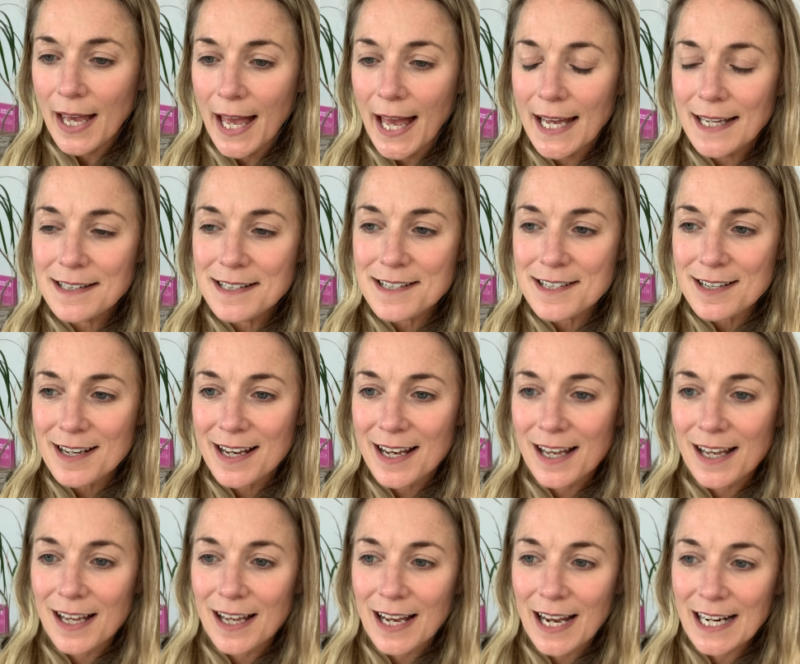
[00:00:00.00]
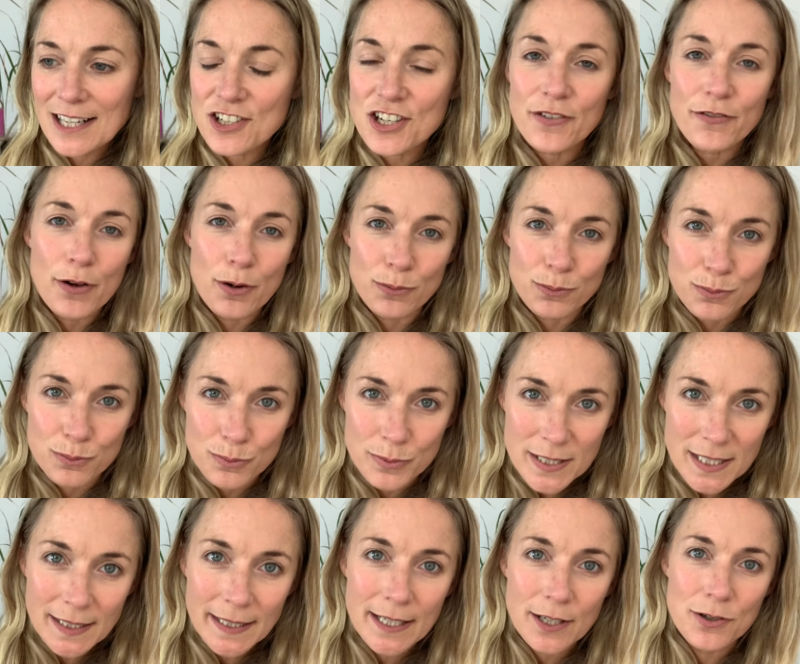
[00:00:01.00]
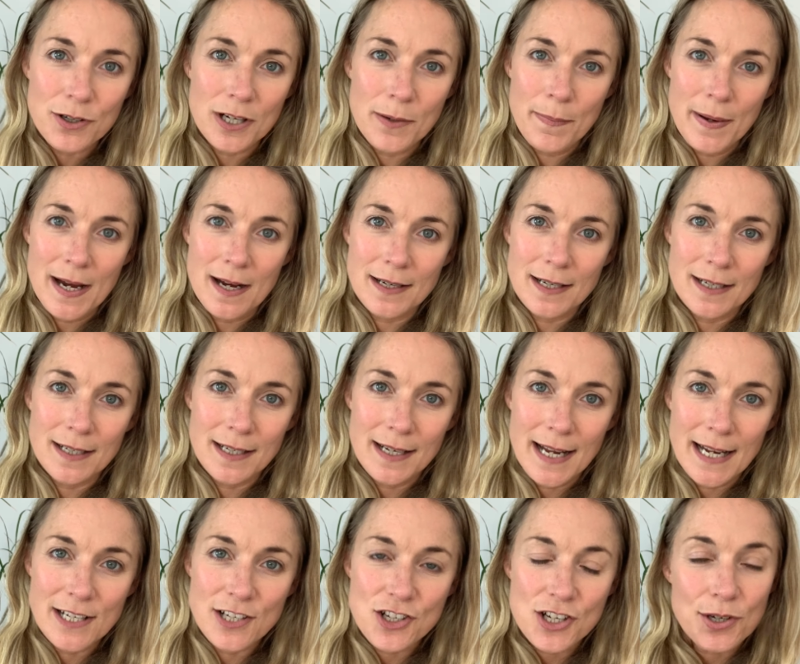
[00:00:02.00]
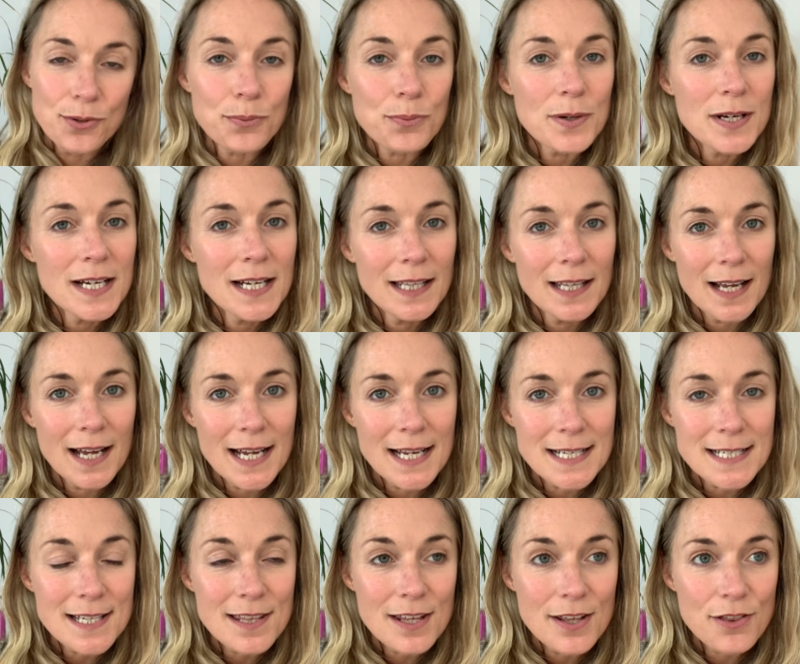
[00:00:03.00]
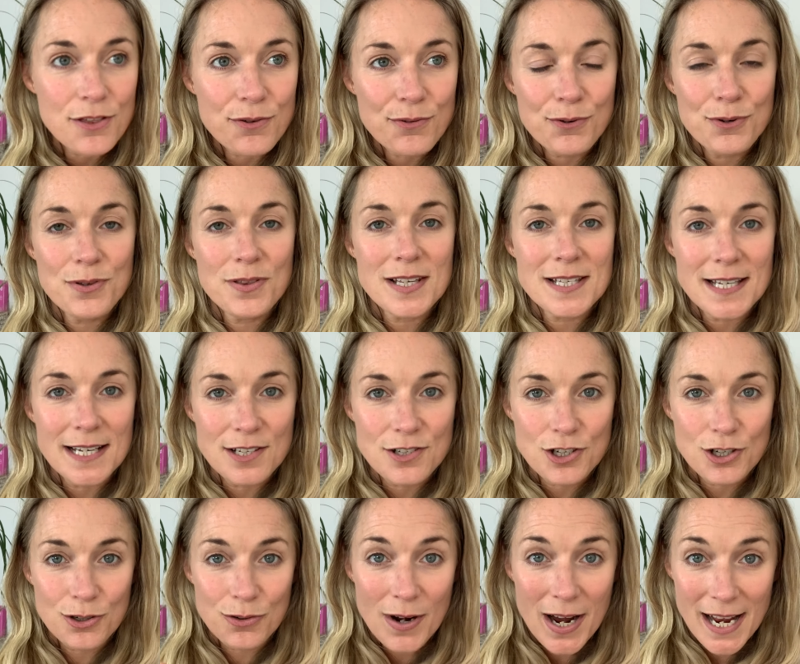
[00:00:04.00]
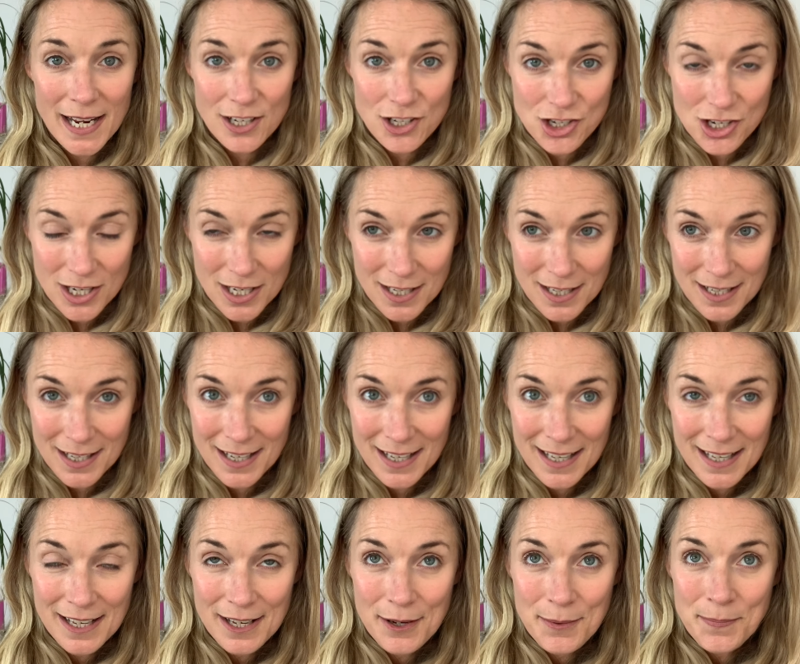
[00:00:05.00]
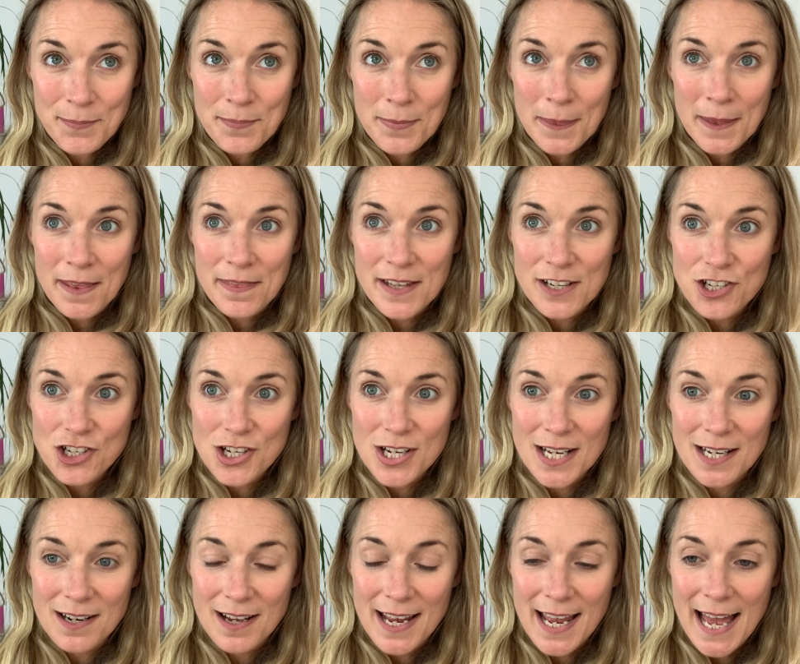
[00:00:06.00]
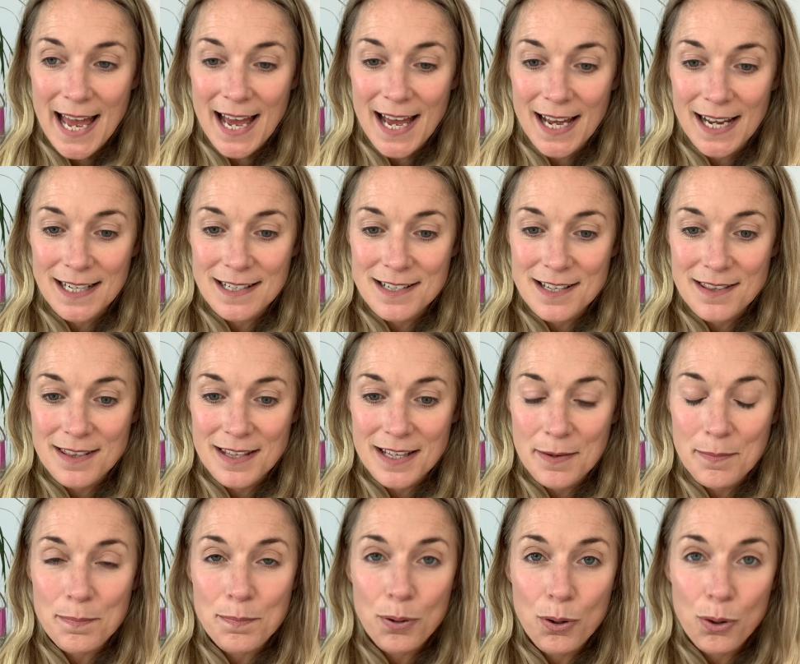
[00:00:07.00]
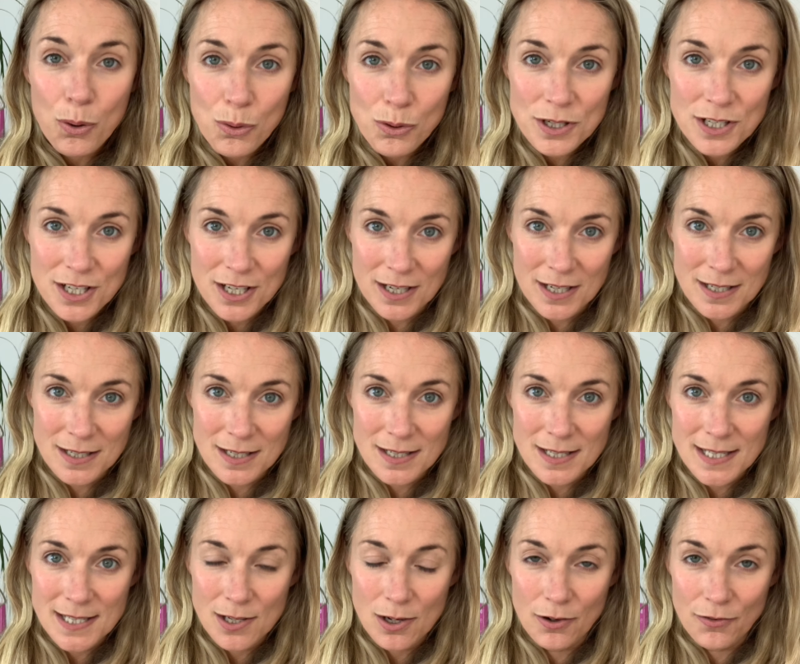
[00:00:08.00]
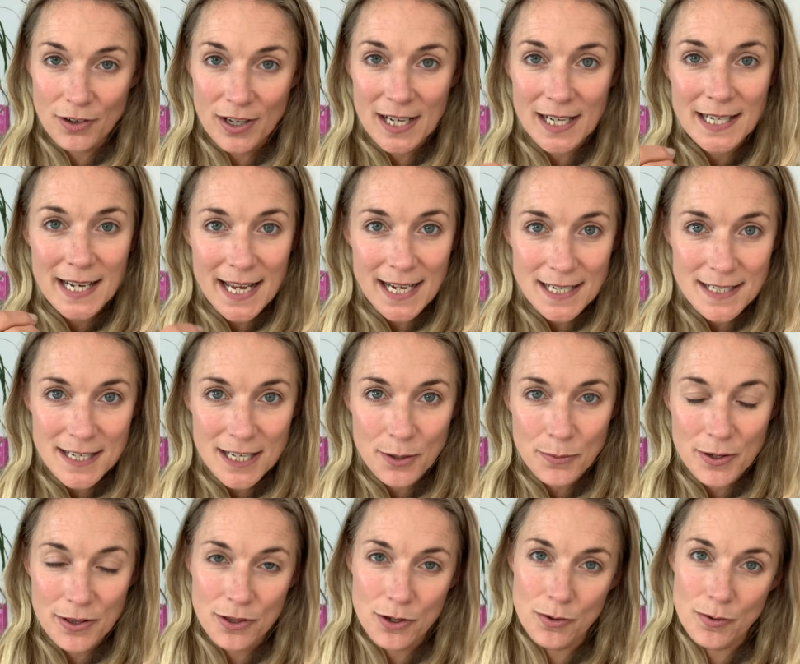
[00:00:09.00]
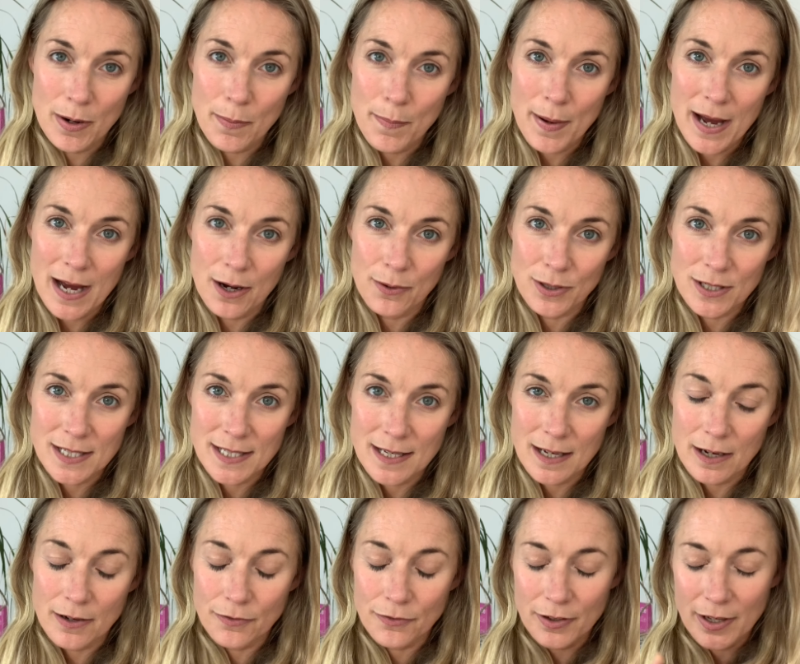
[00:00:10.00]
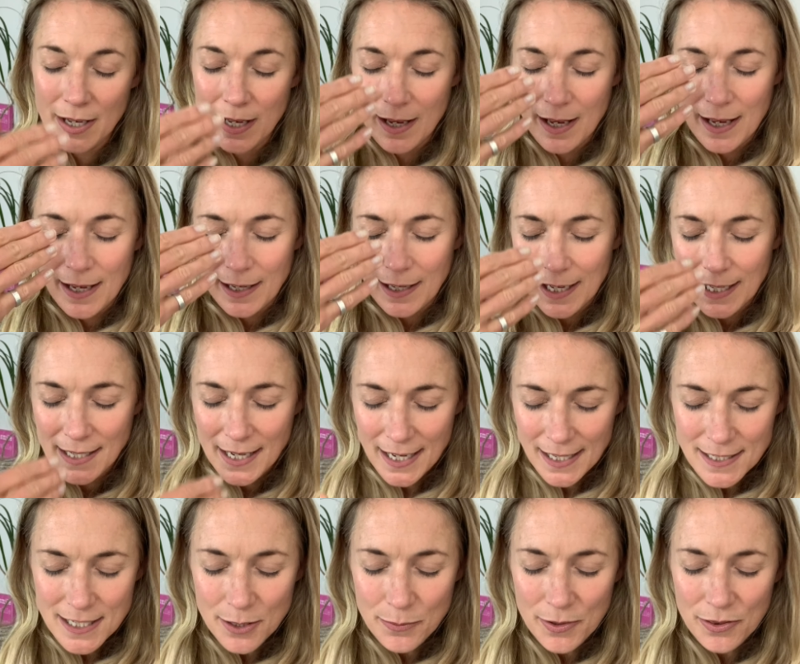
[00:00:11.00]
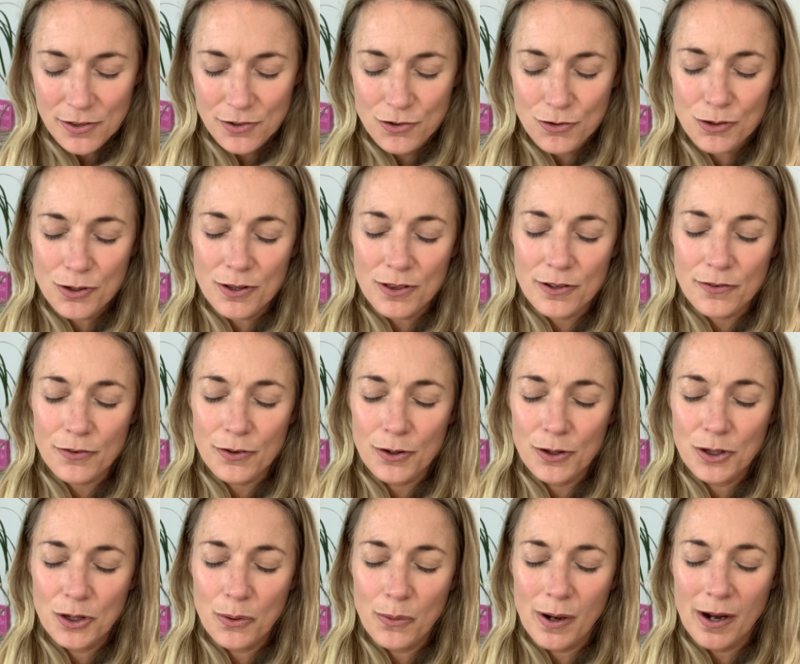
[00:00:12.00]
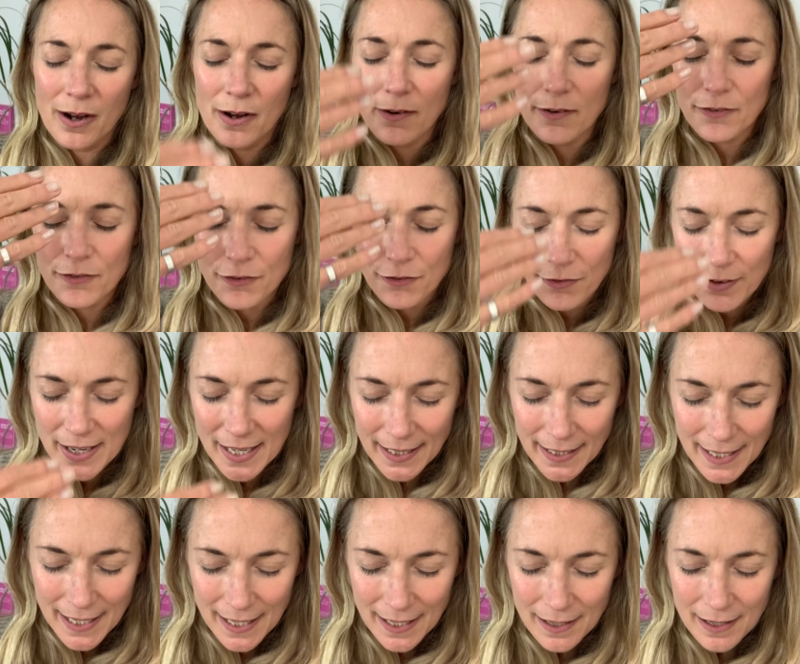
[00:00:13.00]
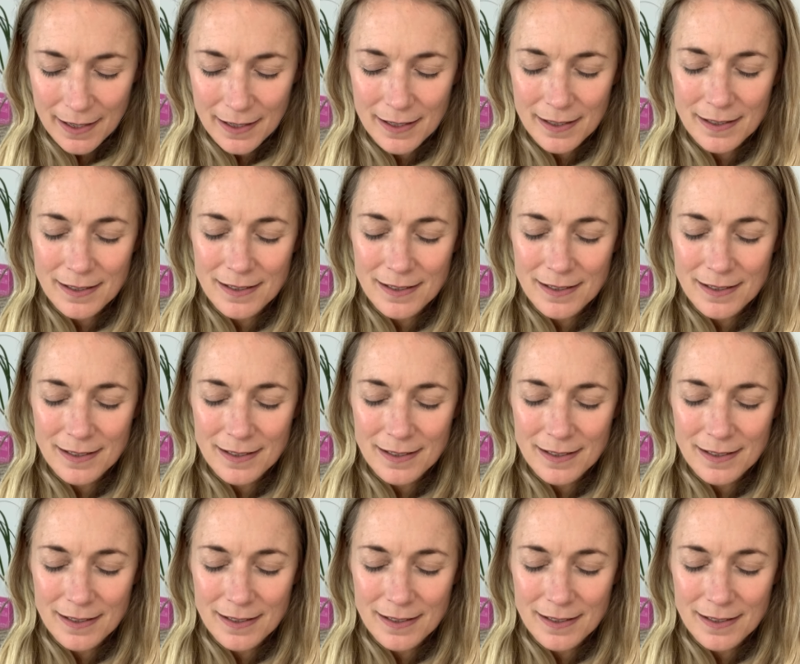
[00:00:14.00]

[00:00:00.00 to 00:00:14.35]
and and she felt really good about it. And she realized that through this interaction that she and I had, the importance of connecting with your empowered self, connecting with the truth of who you are, feeling